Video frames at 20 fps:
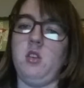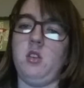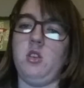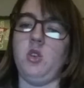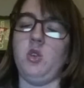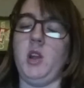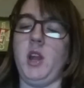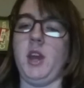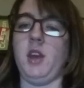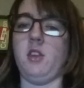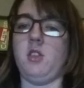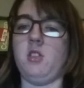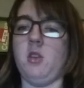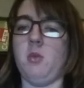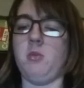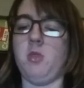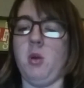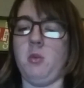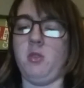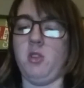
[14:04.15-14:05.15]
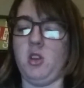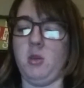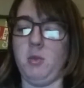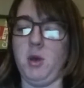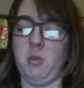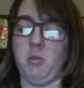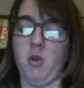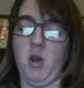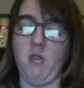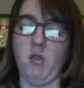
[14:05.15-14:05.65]
your link, sometimes it can be
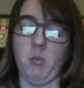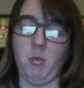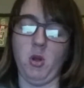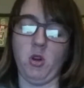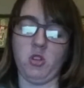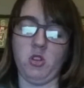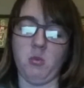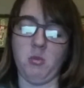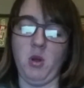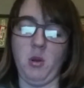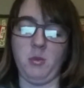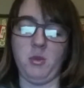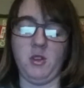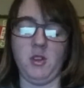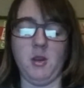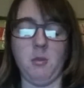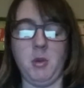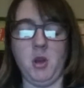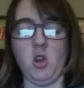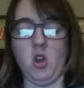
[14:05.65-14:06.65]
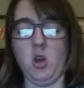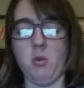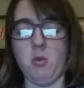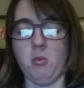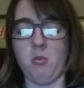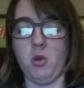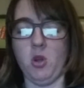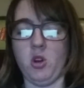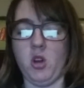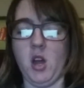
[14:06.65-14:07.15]
a private blog, sometimes it can be an
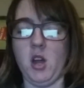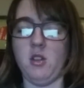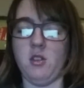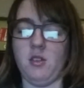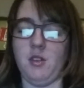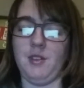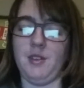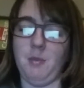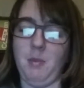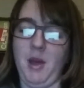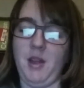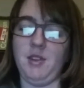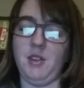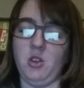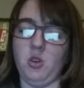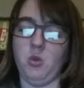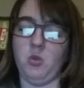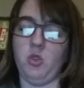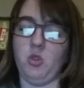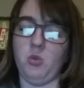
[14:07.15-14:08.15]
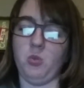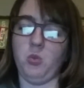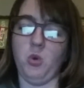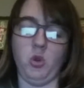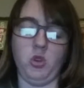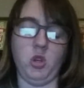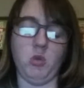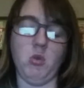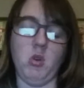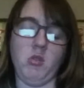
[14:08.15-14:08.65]
open blog, and depending on
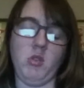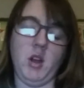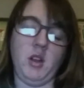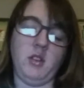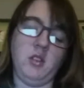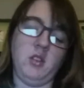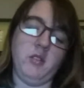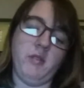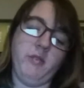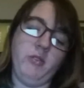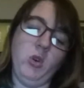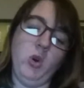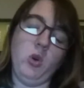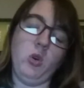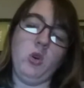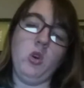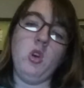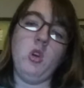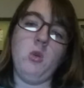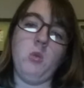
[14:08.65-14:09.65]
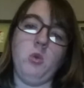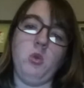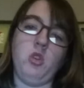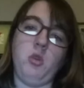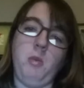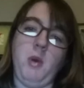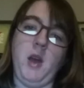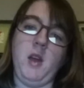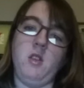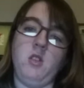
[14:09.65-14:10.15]
what you are writing for will
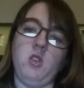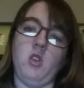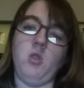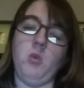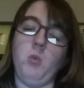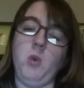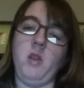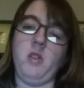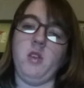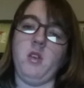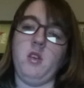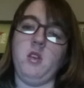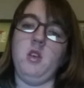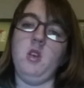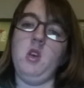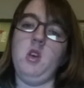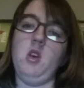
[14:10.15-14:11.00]
depend on whether